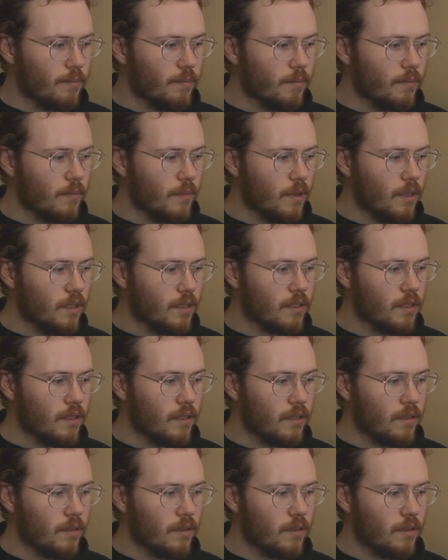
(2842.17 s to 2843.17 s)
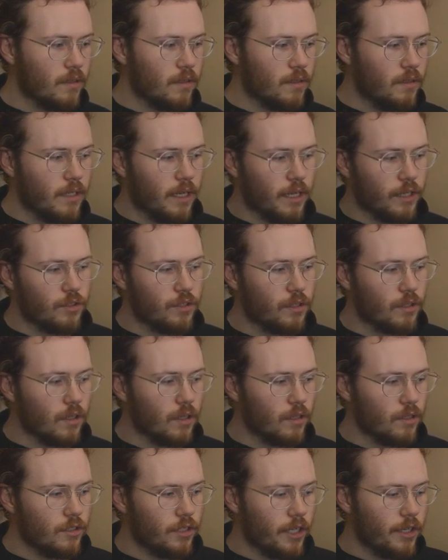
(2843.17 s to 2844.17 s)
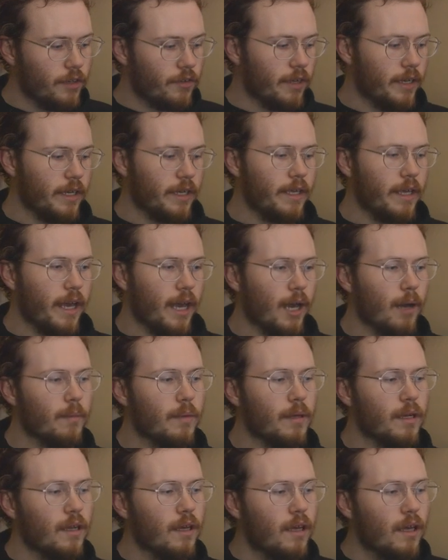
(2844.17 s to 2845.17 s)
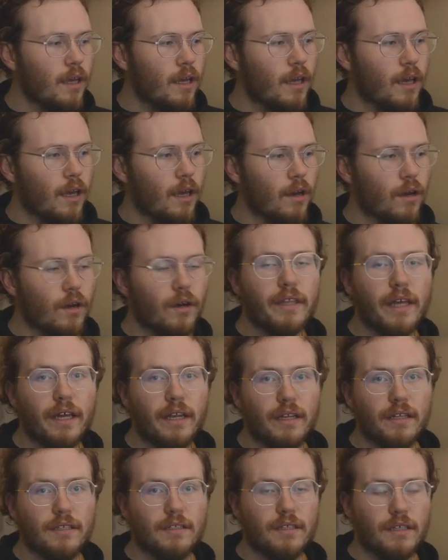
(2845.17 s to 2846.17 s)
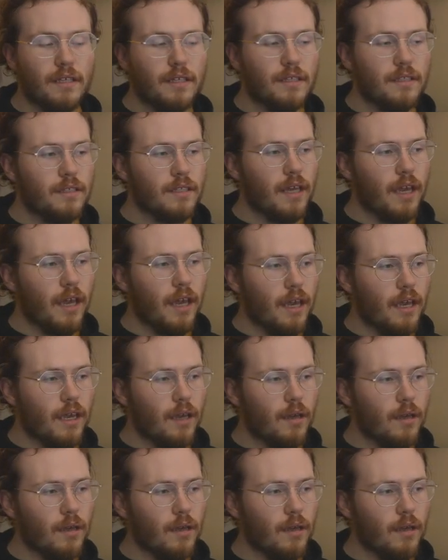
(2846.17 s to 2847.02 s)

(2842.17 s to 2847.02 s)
this texture called generated cabin. And all that is, it's a,